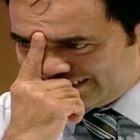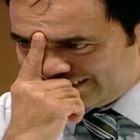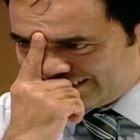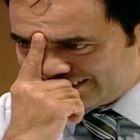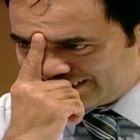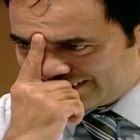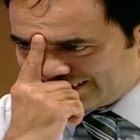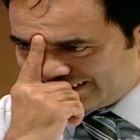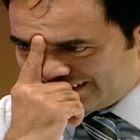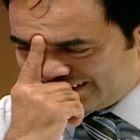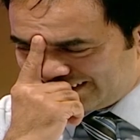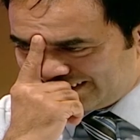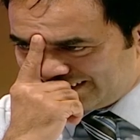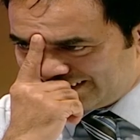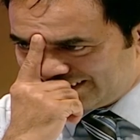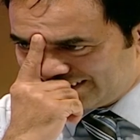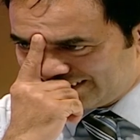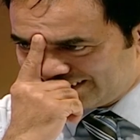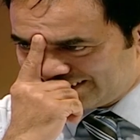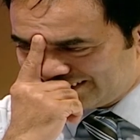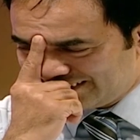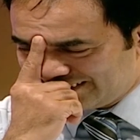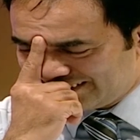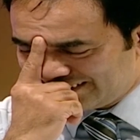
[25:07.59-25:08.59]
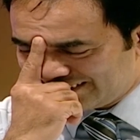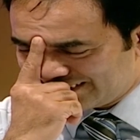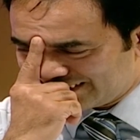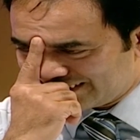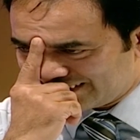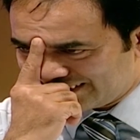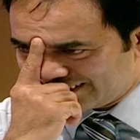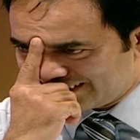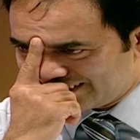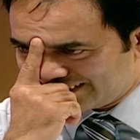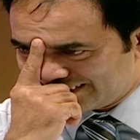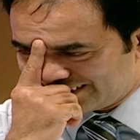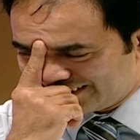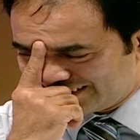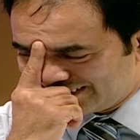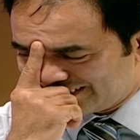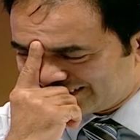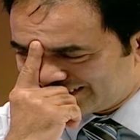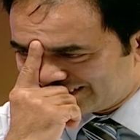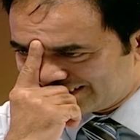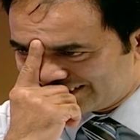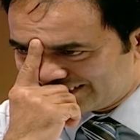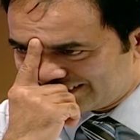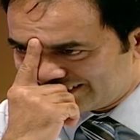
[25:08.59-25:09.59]
Okay. Okay.
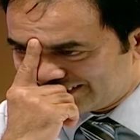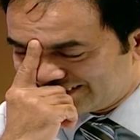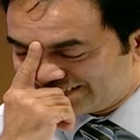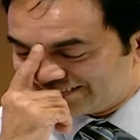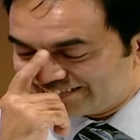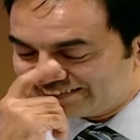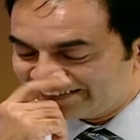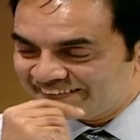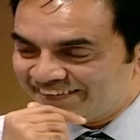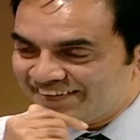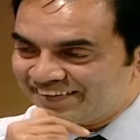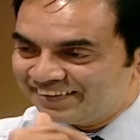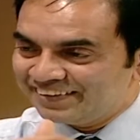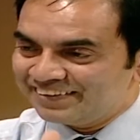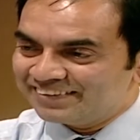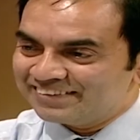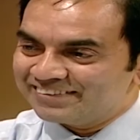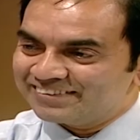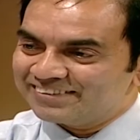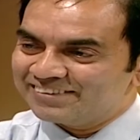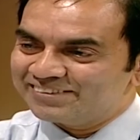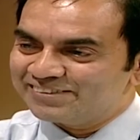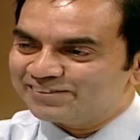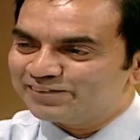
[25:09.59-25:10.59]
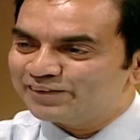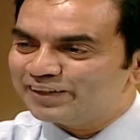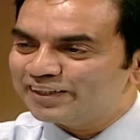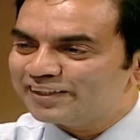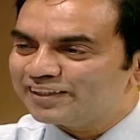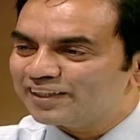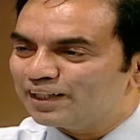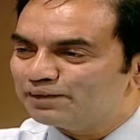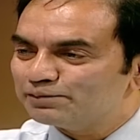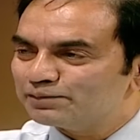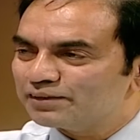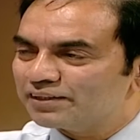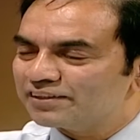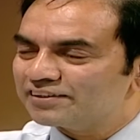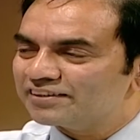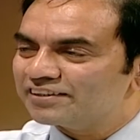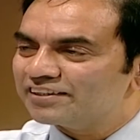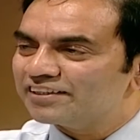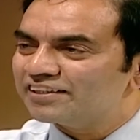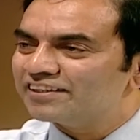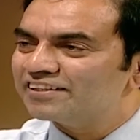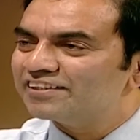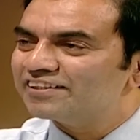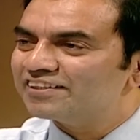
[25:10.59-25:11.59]
So 3 times I
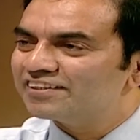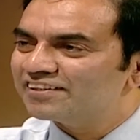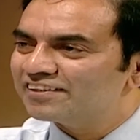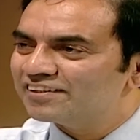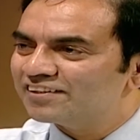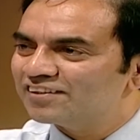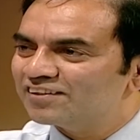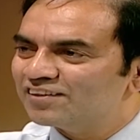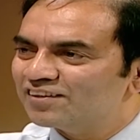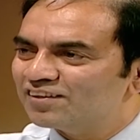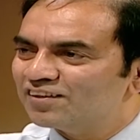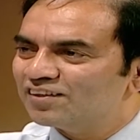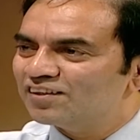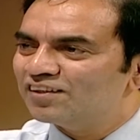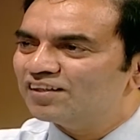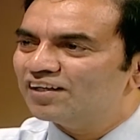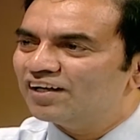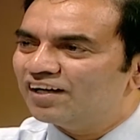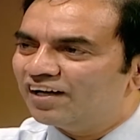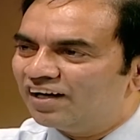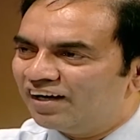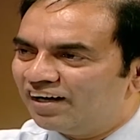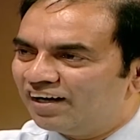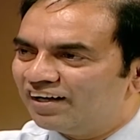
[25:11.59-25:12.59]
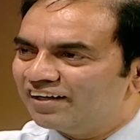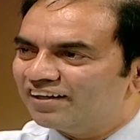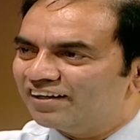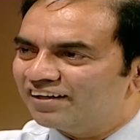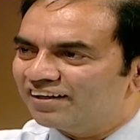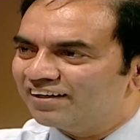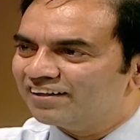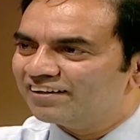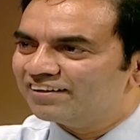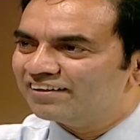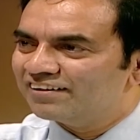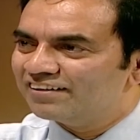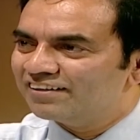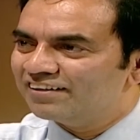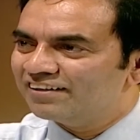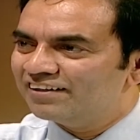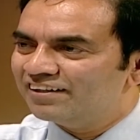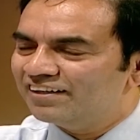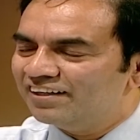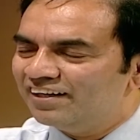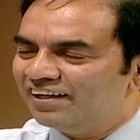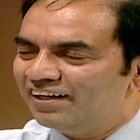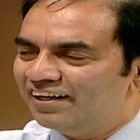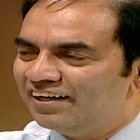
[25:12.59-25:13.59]
said higher
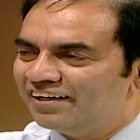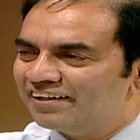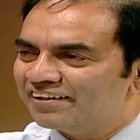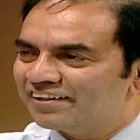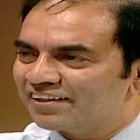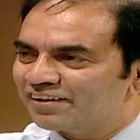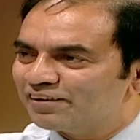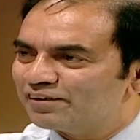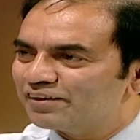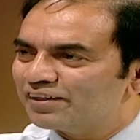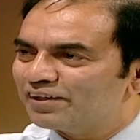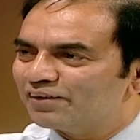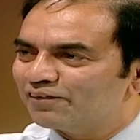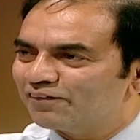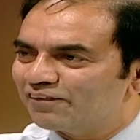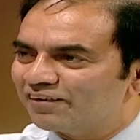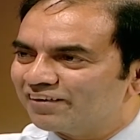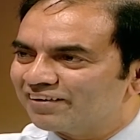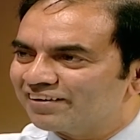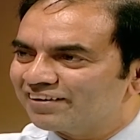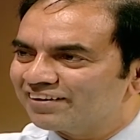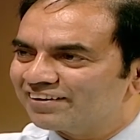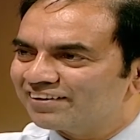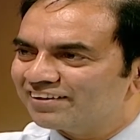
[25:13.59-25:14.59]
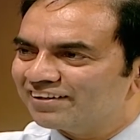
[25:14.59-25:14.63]
and I got it wrong.